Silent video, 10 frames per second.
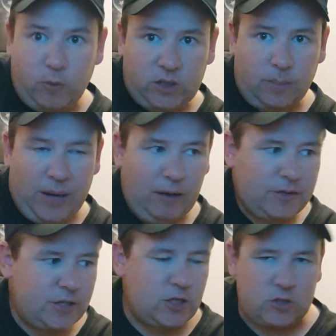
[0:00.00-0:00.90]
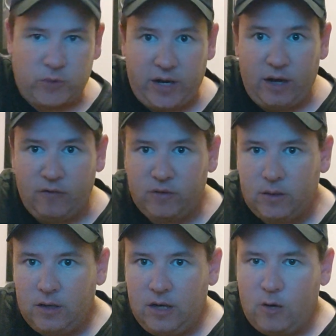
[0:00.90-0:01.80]
with the politicians we have.
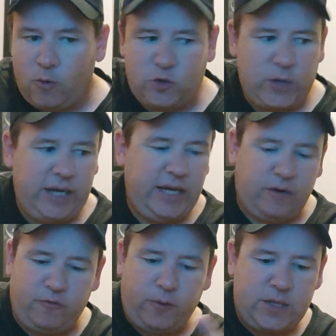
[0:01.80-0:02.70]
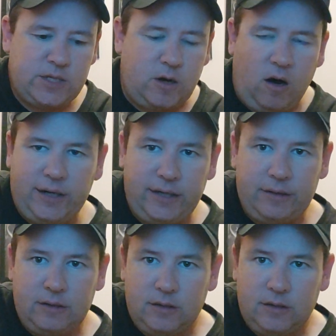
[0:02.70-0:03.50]
We're trying to get a forensic audit.